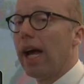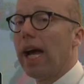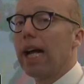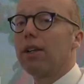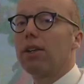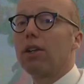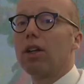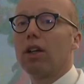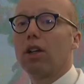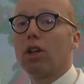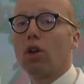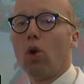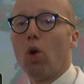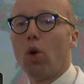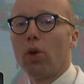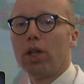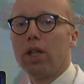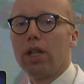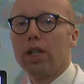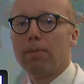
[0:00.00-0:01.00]
and
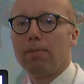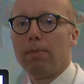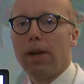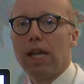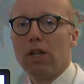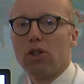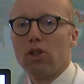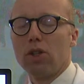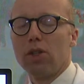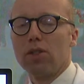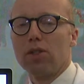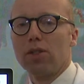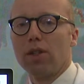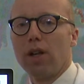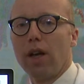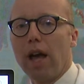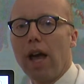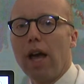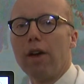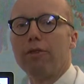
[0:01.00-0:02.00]
accordingly the patients
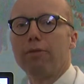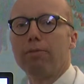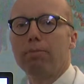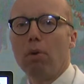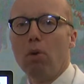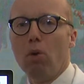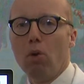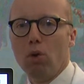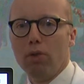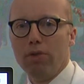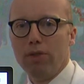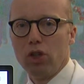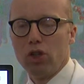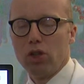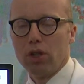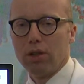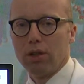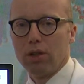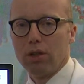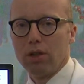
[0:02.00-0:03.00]
have poor
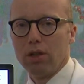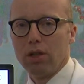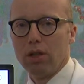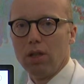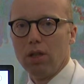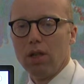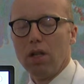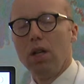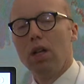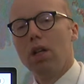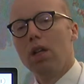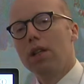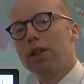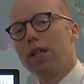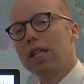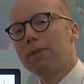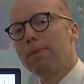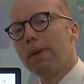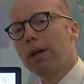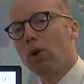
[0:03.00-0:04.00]
vision.
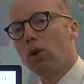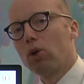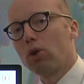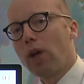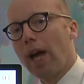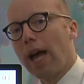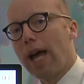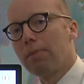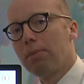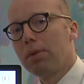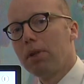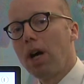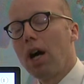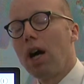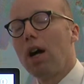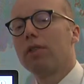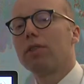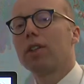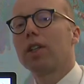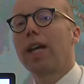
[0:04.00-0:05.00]
This may also happen
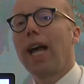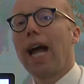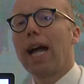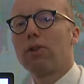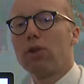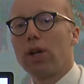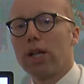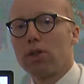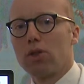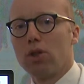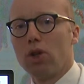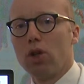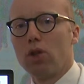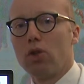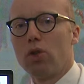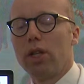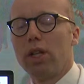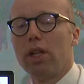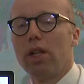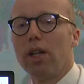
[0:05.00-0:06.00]
after cataract
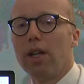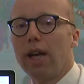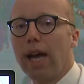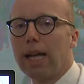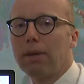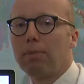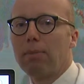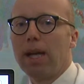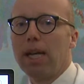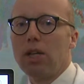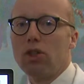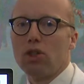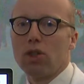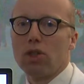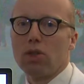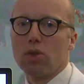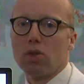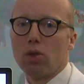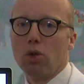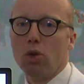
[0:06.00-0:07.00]
surgery at
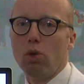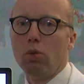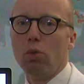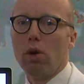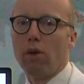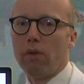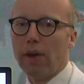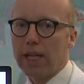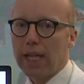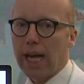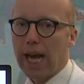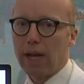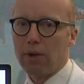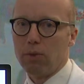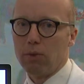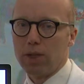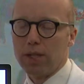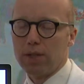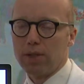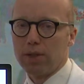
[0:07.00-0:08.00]
patients who were already
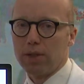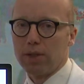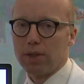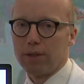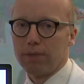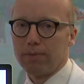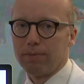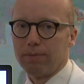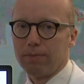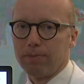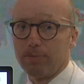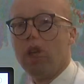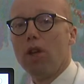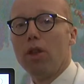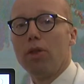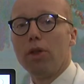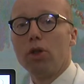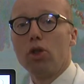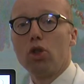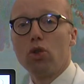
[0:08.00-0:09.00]
at risk.
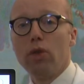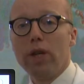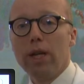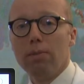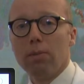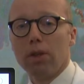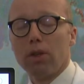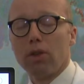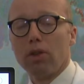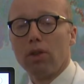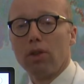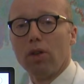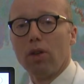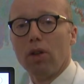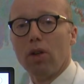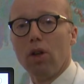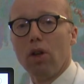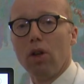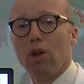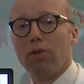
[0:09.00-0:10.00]
The treatment
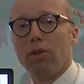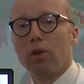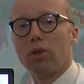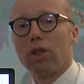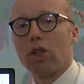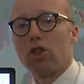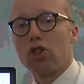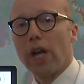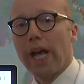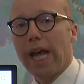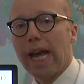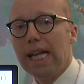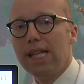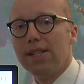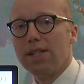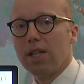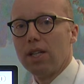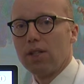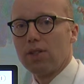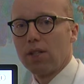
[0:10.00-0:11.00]
for such a
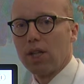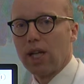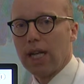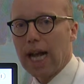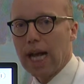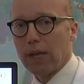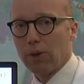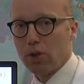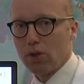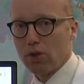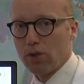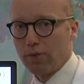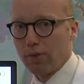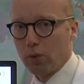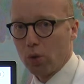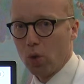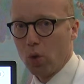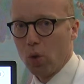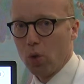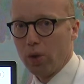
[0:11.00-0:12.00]
haziness and cloudiness of the
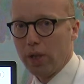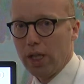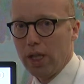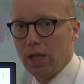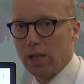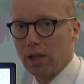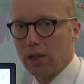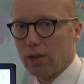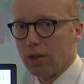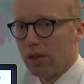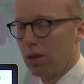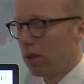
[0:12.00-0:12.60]
cornea